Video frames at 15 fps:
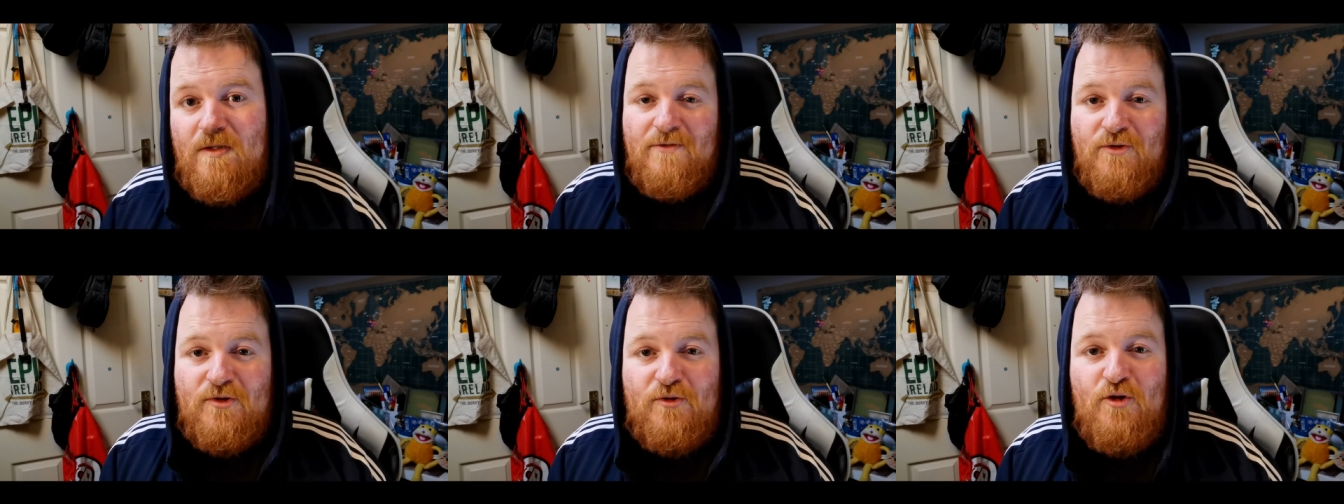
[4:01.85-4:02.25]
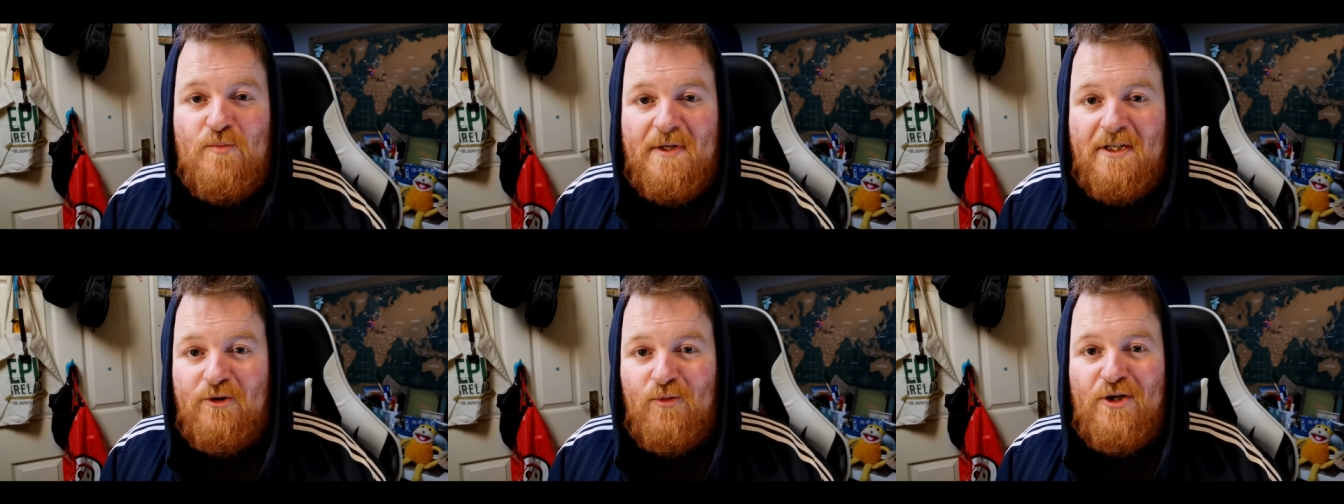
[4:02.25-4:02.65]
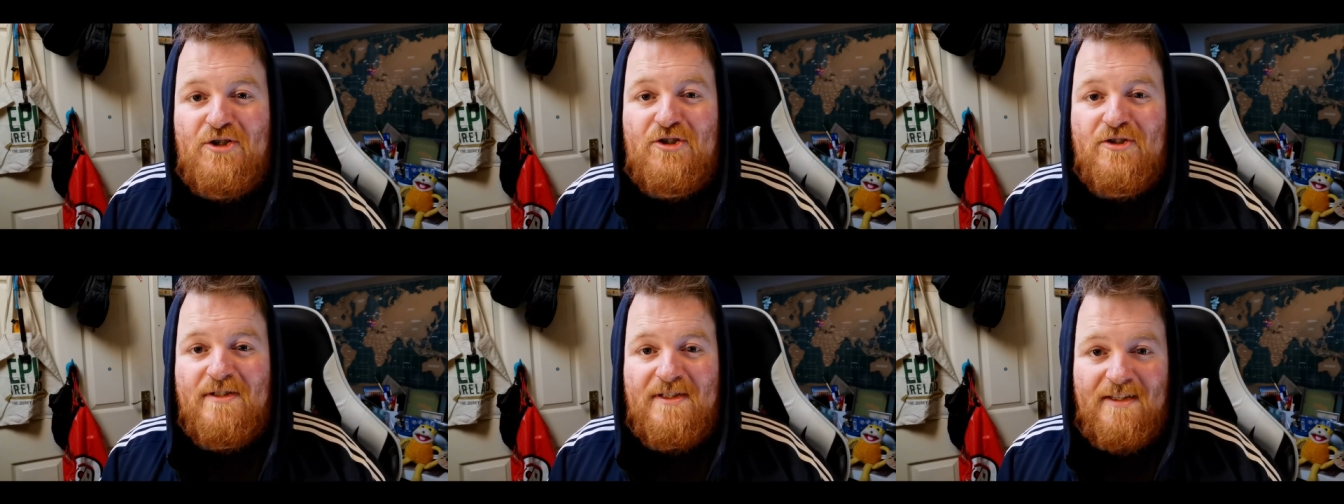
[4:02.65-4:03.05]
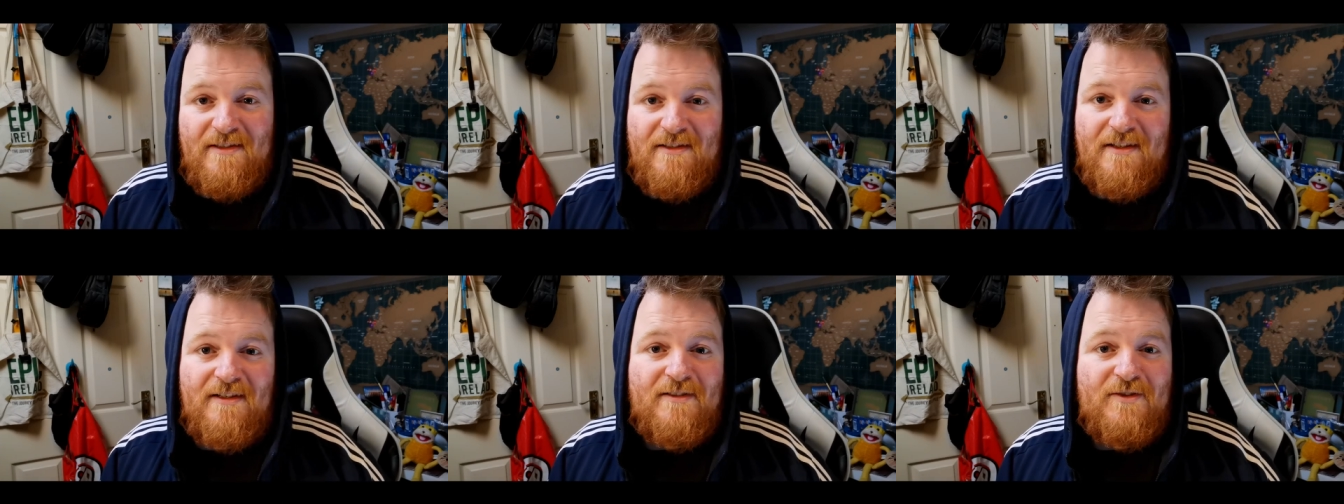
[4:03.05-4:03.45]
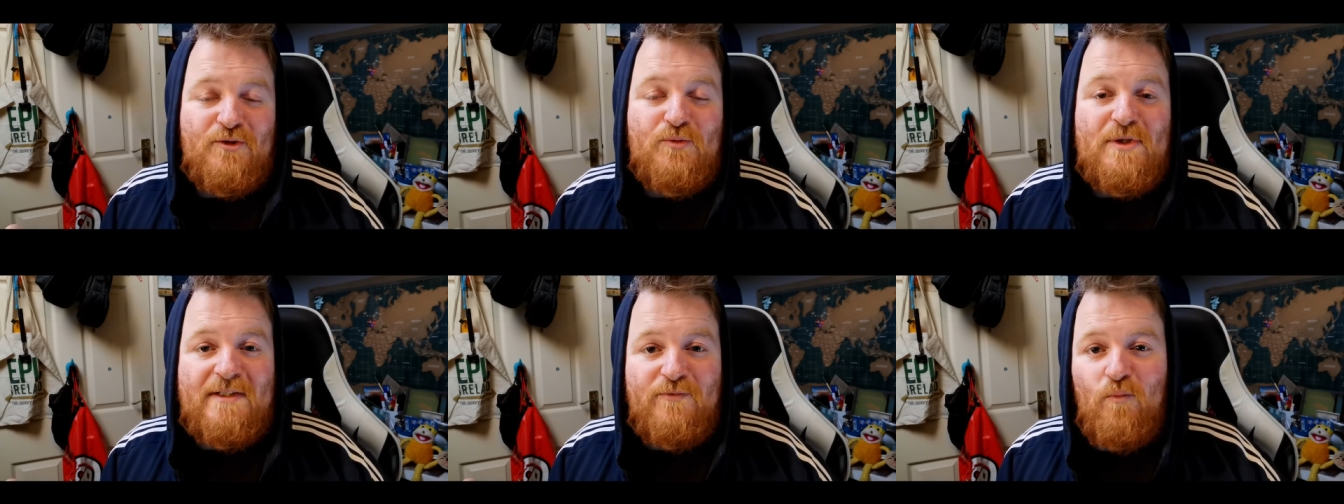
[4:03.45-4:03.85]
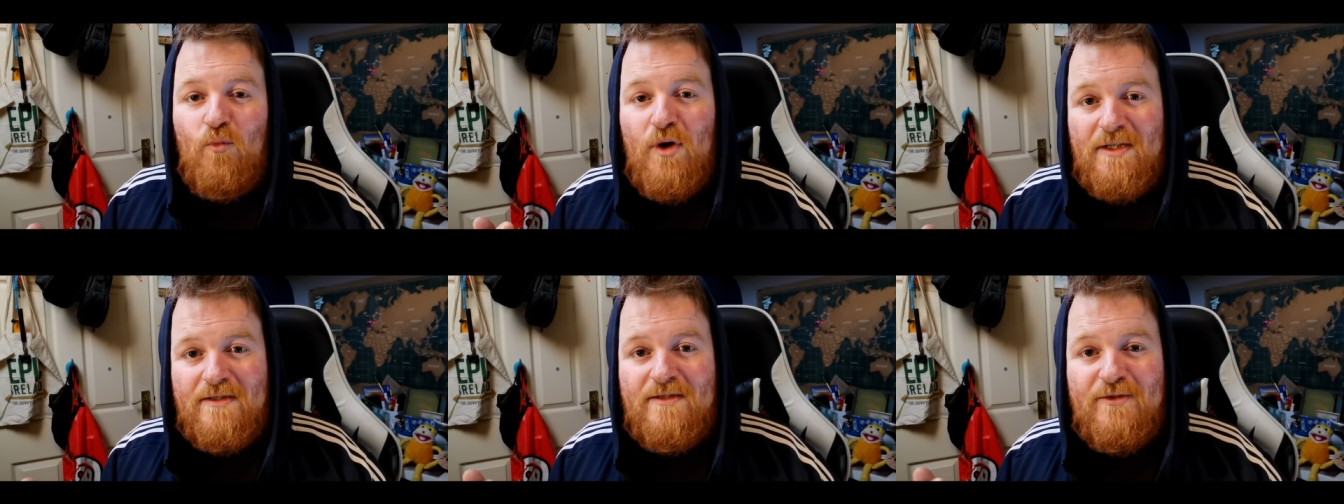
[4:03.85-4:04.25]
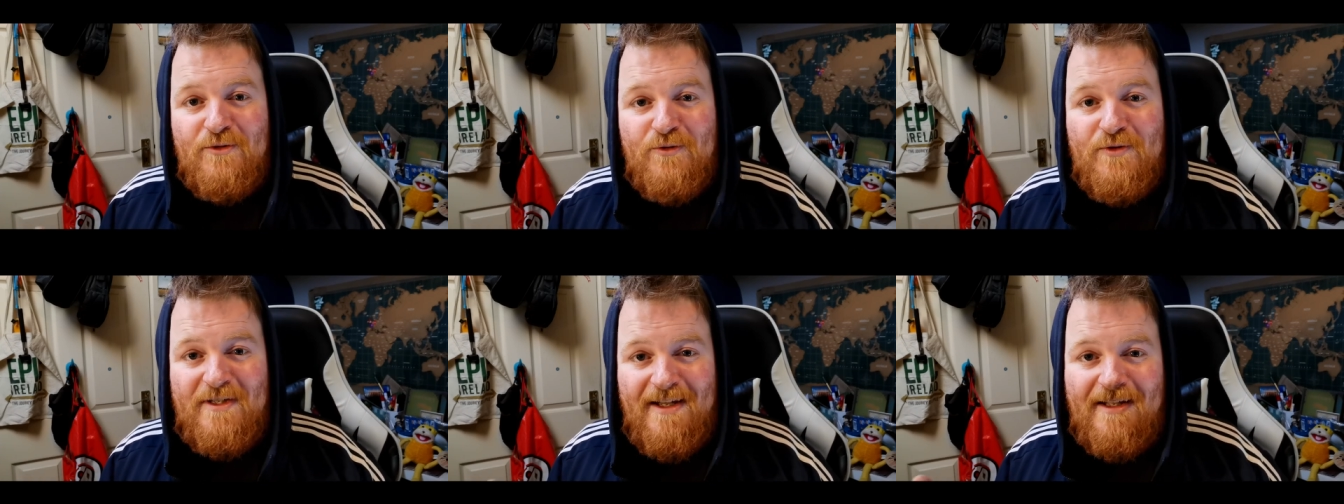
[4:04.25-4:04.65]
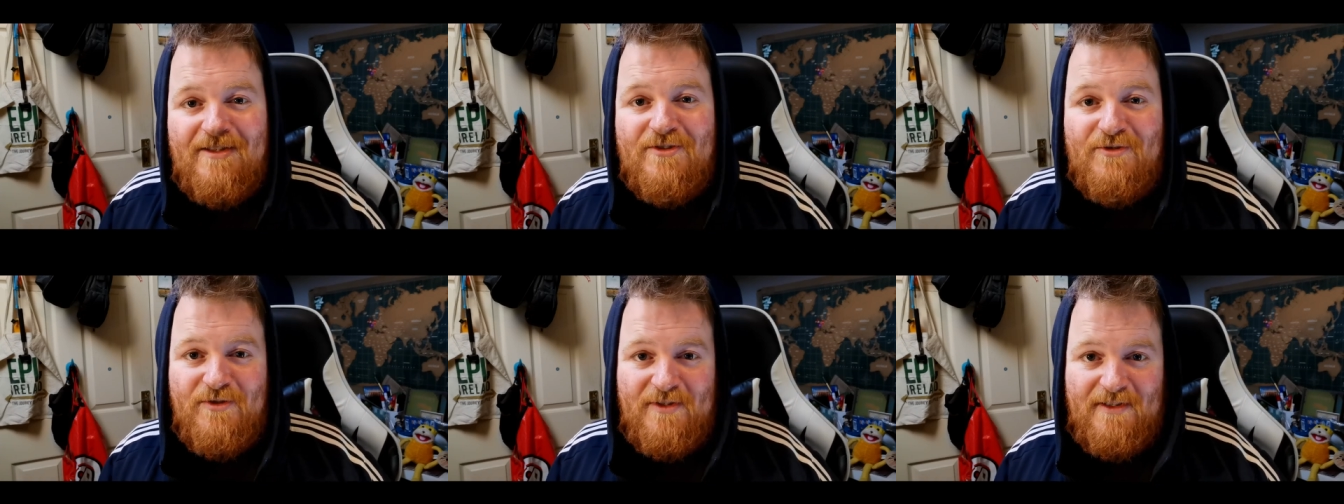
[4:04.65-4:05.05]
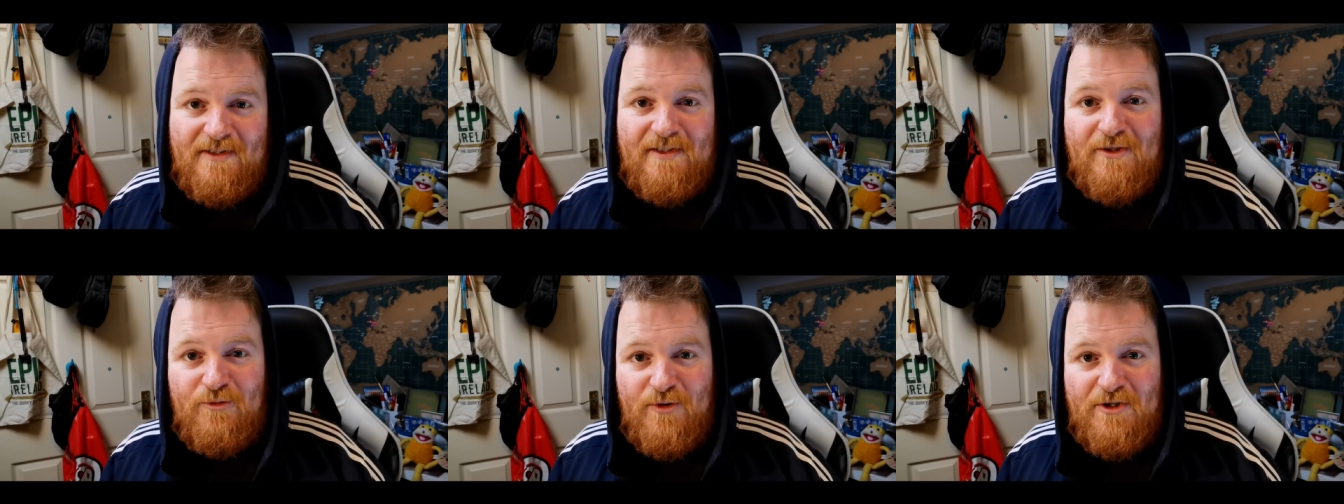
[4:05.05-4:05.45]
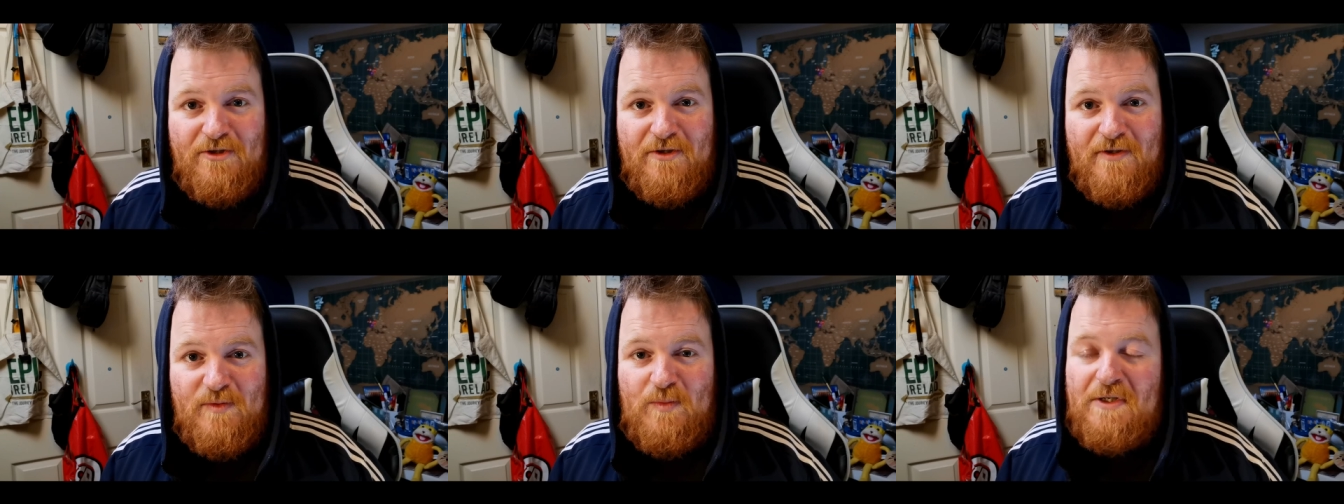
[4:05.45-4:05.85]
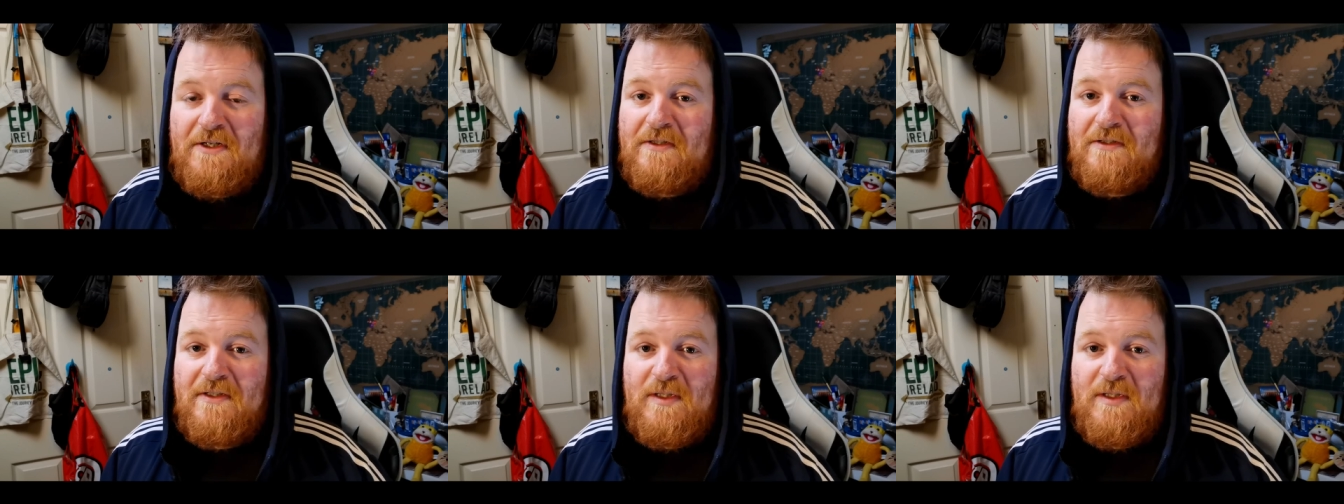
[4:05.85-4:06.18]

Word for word: There's so many questions, and the thing is, do we even want to know the answers to these questions? Because